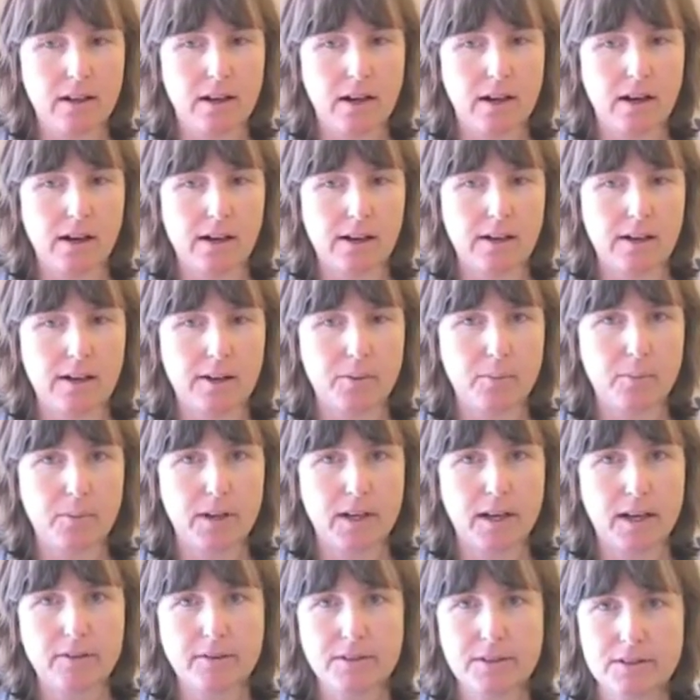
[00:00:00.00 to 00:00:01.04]

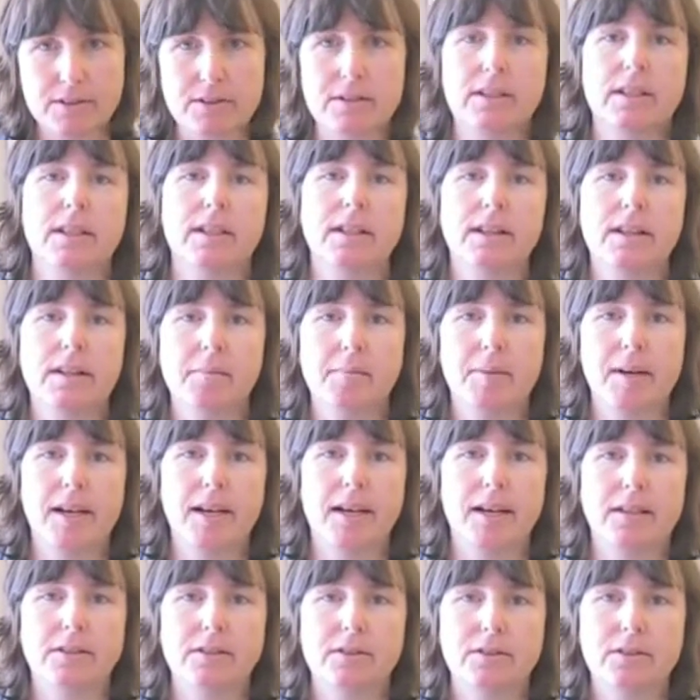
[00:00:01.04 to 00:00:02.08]
When I was in the
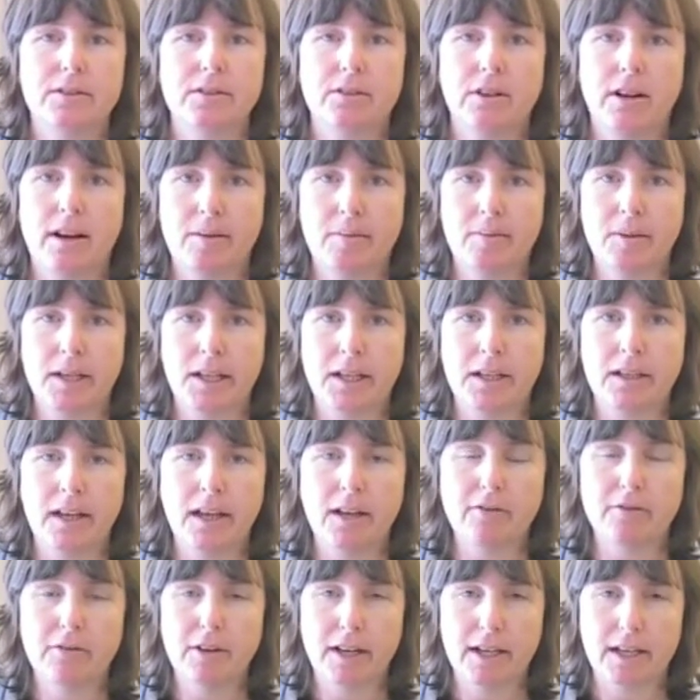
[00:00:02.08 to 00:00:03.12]
band Tsunami
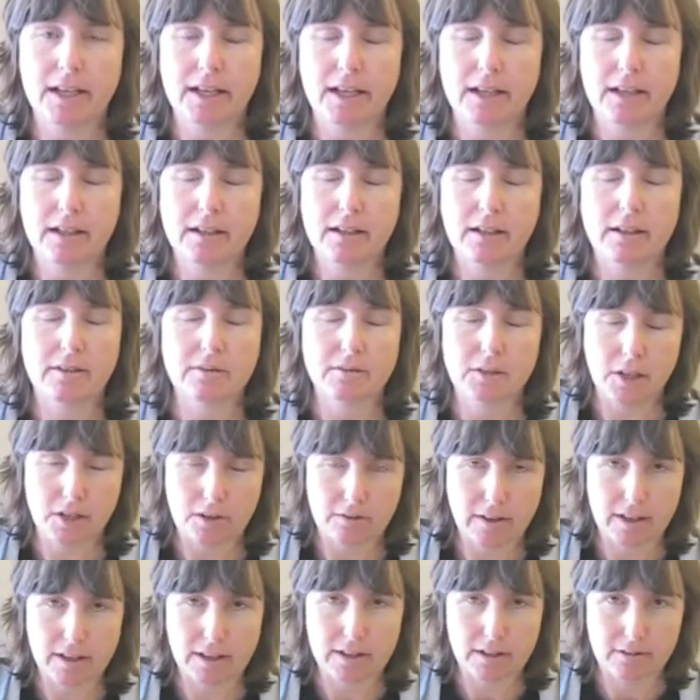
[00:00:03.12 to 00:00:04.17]
and
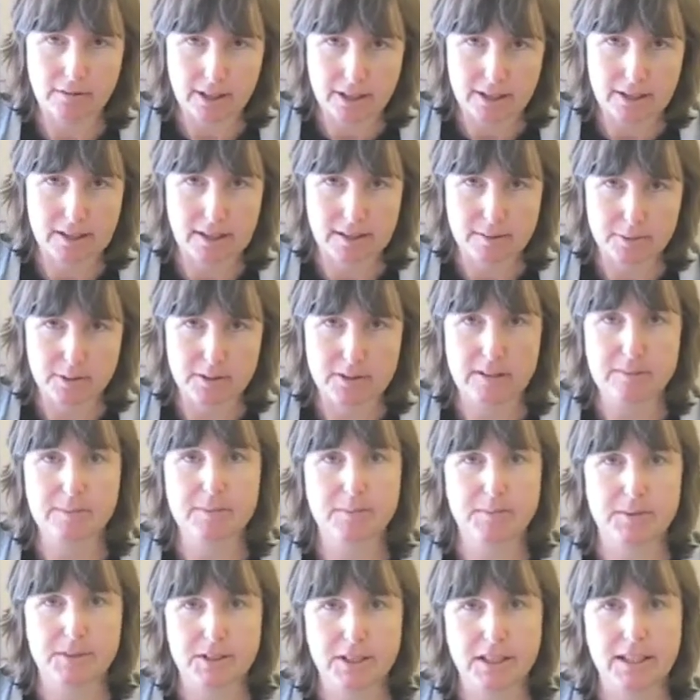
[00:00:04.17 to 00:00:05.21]
co-running the record label Simple
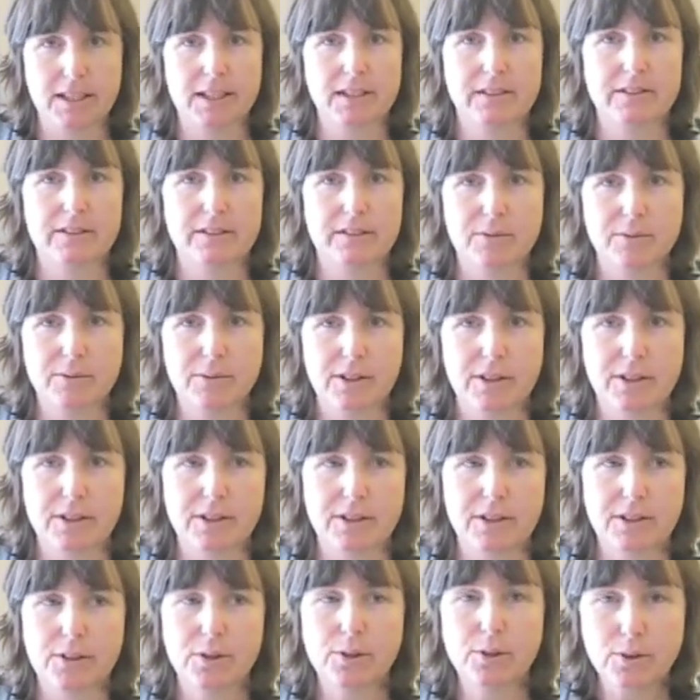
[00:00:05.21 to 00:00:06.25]
Machines, one of the
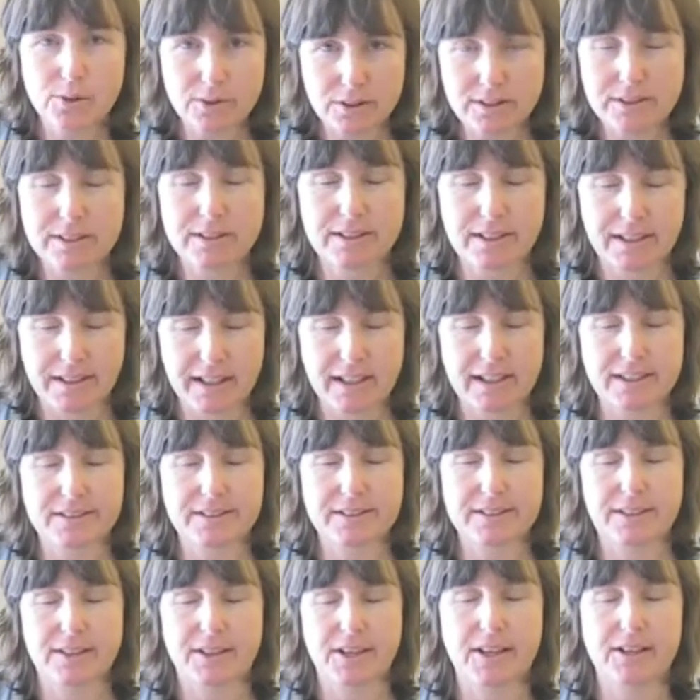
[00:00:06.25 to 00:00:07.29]
coolest things
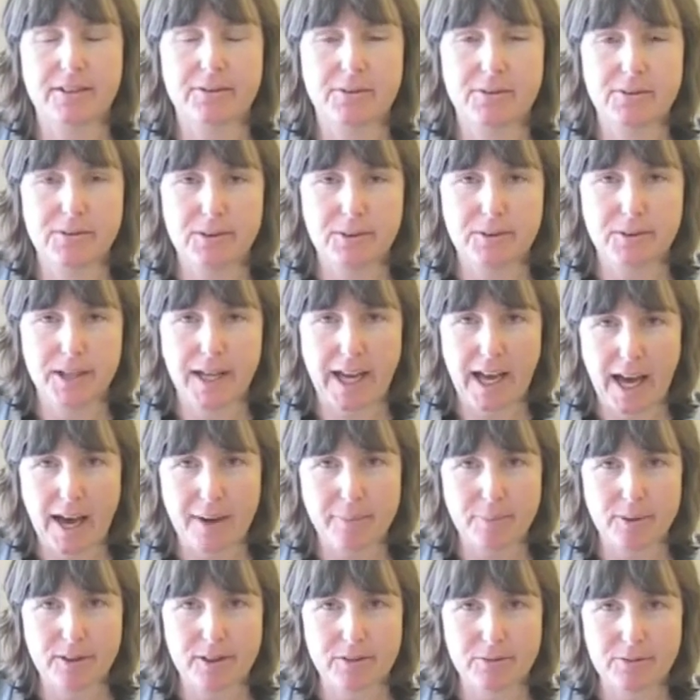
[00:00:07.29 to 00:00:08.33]
that would
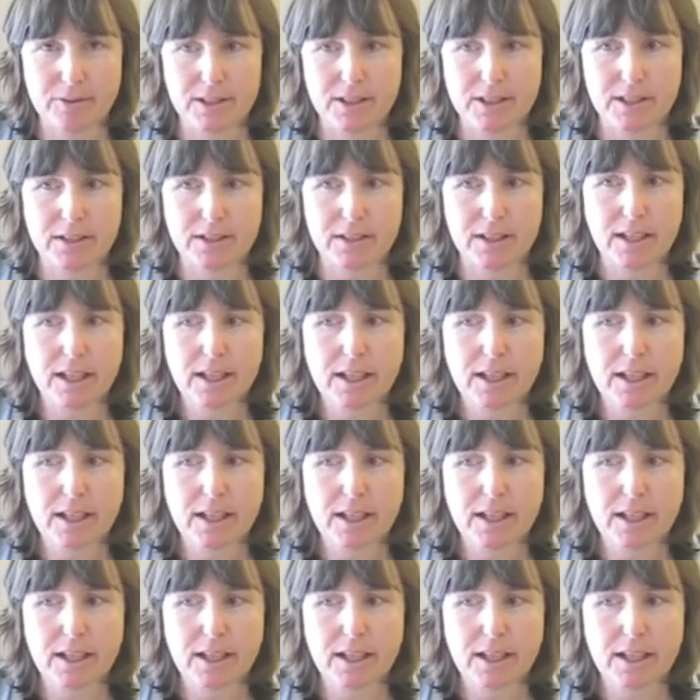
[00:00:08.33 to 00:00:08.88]
happen would